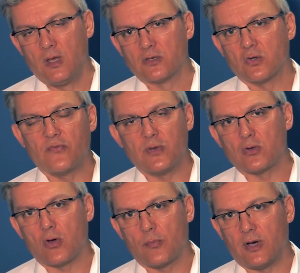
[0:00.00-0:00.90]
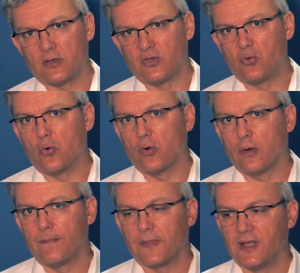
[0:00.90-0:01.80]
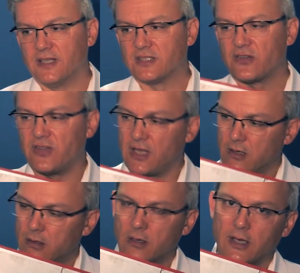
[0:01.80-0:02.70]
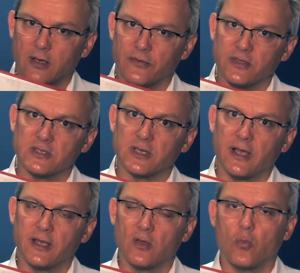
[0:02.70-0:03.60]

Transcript: So if we talk about a door, it's thicker, like on this side,